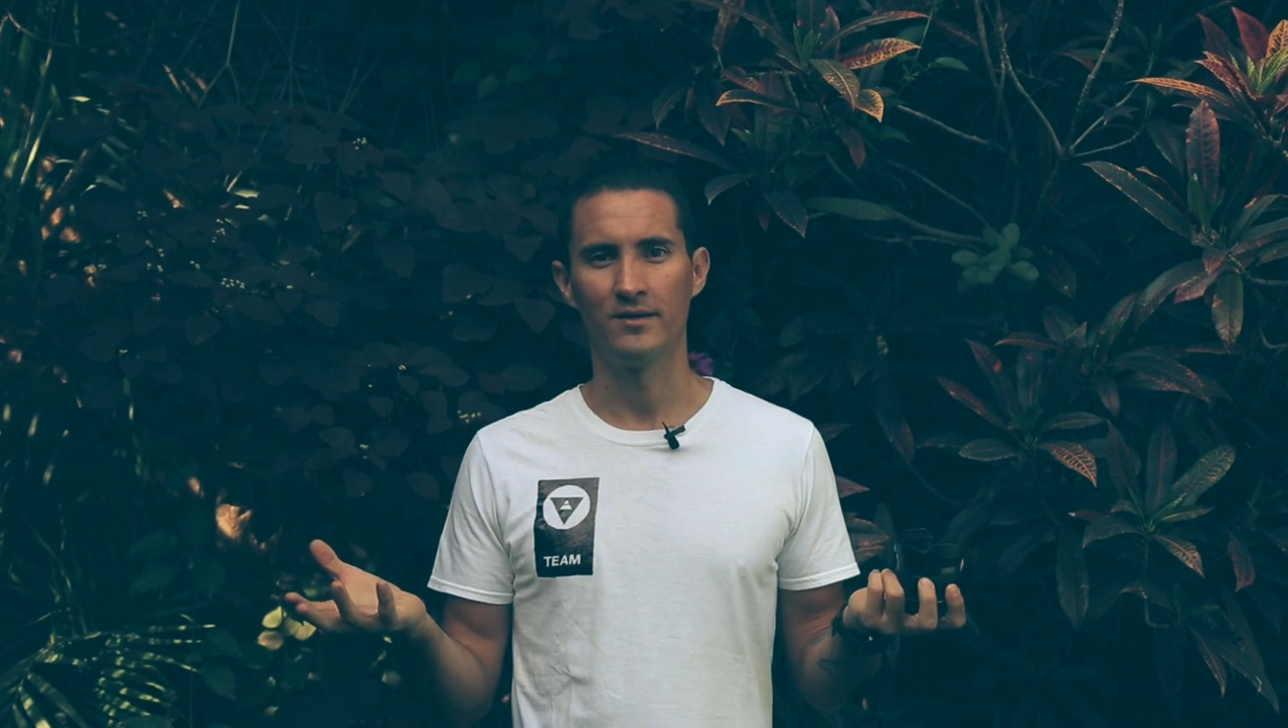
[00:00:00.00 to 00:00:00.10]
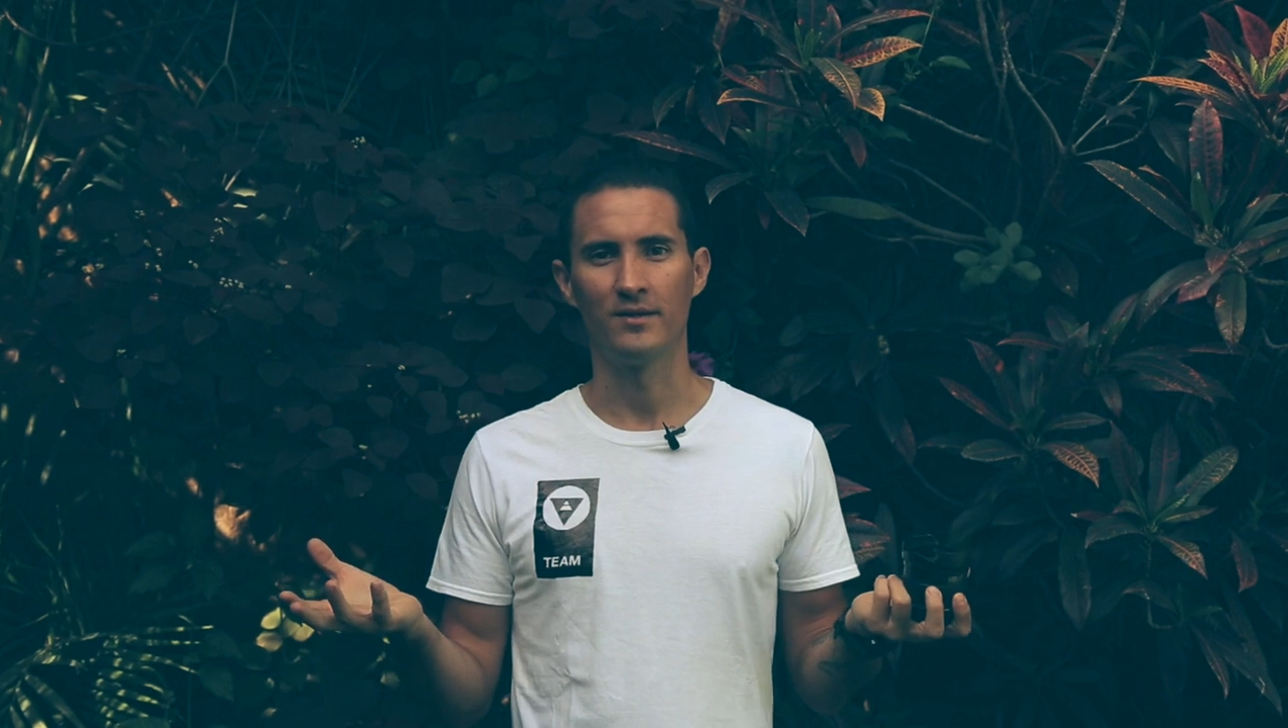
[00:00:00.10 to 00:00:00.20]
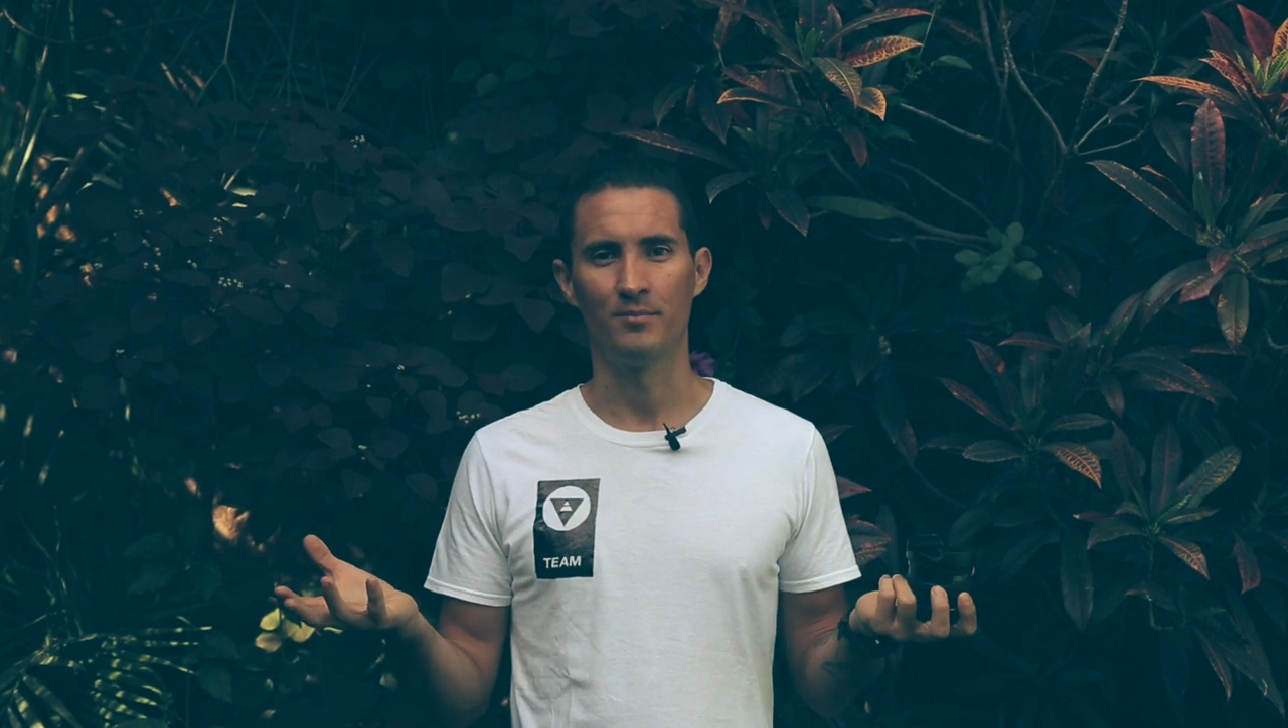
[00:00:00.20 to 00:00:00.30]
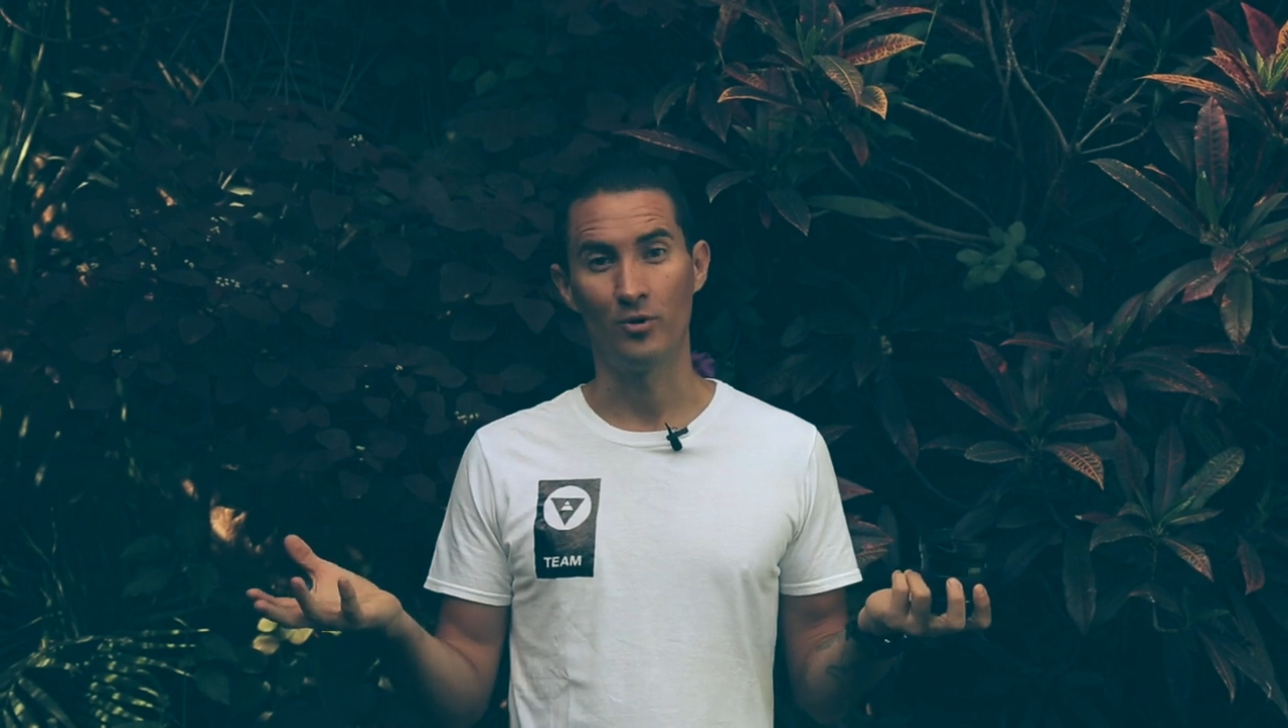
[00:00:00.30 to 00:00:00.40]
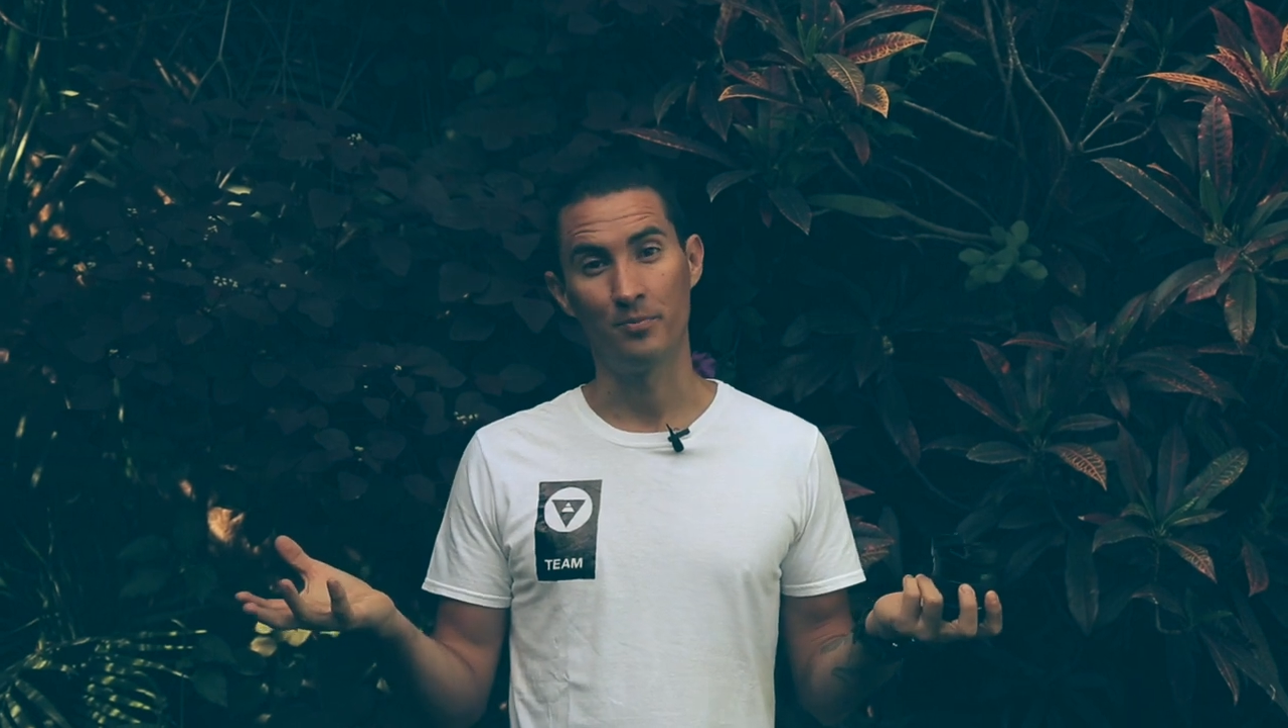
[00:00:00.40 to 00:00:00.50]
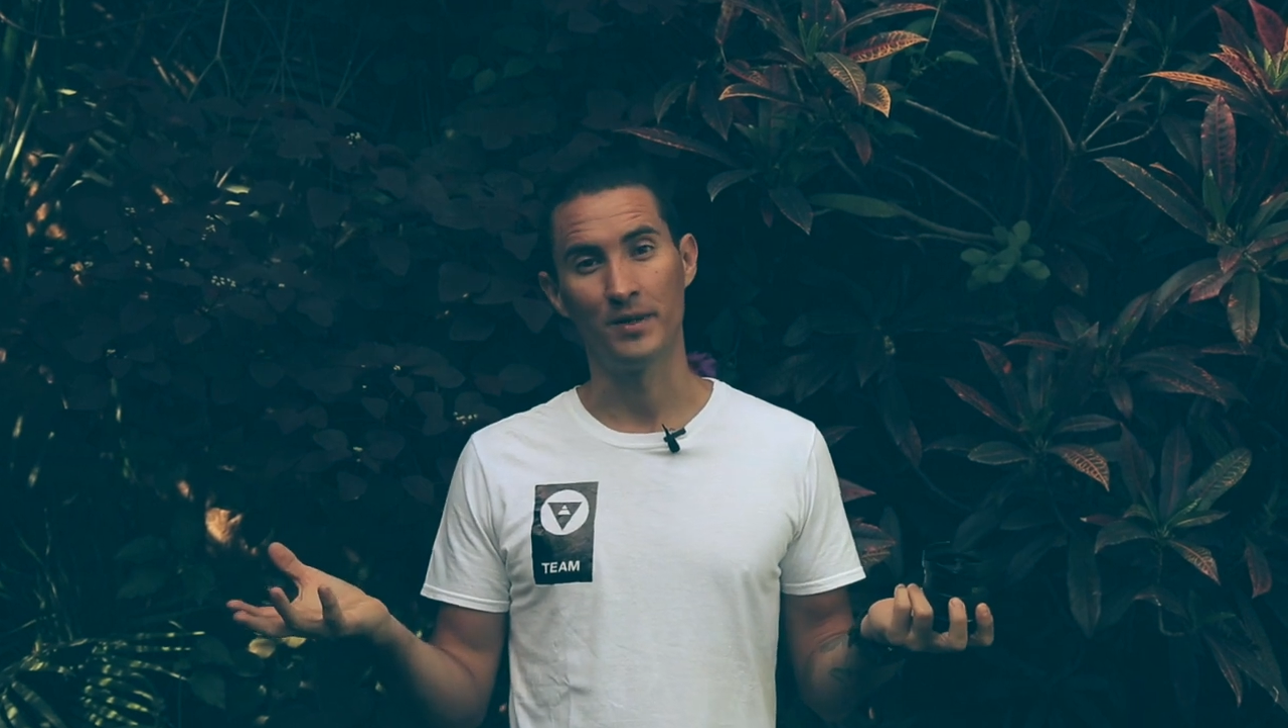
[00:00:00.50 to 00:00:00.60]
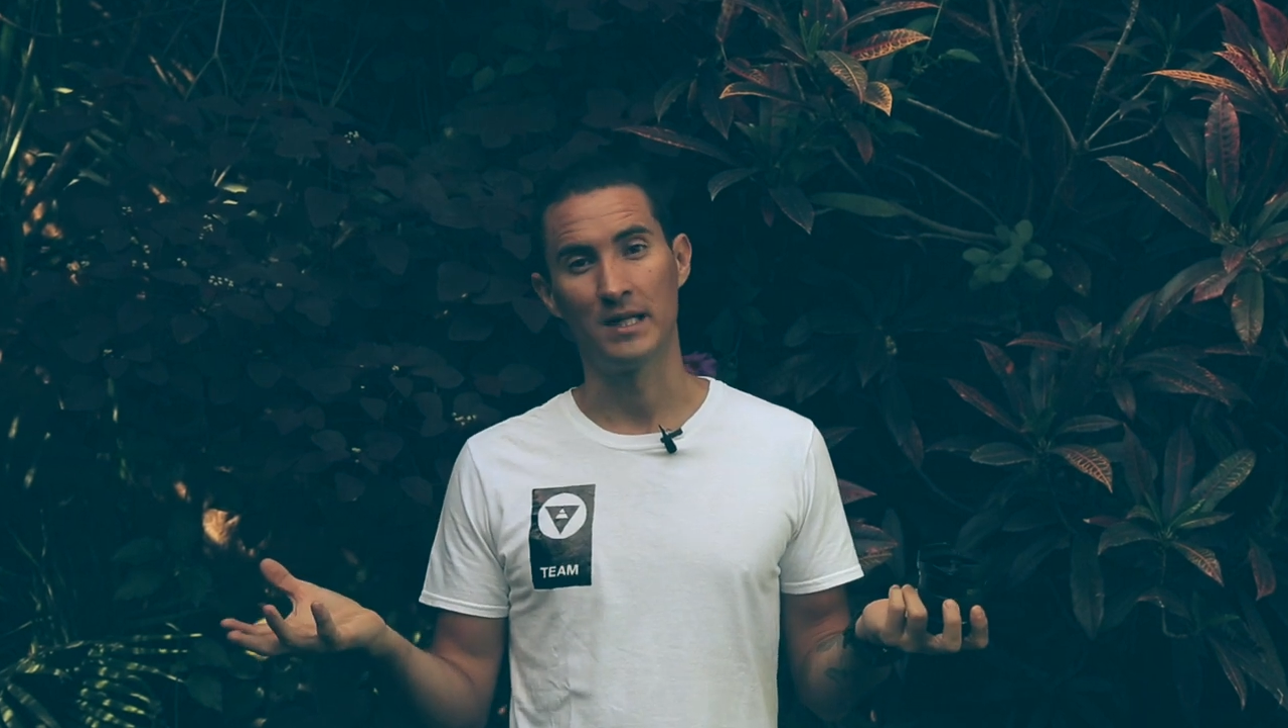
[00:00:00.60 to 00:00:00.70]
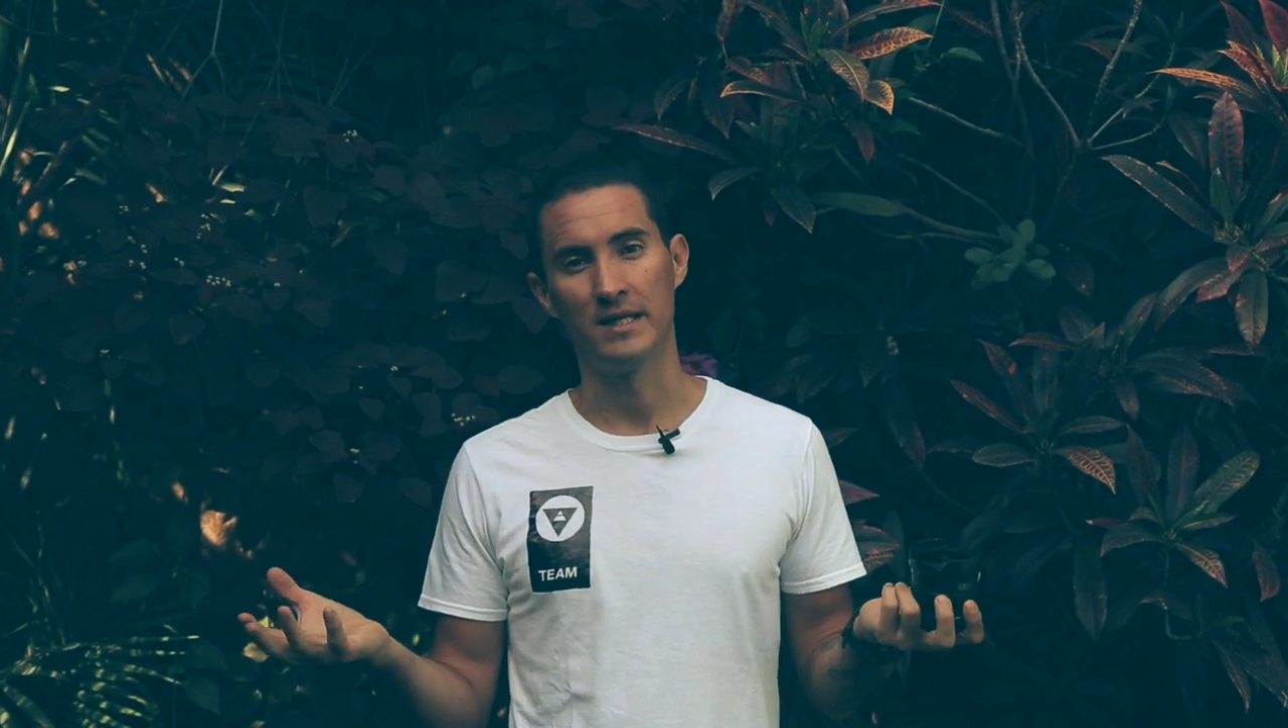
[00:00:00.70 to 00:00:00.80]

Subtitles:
the appropriate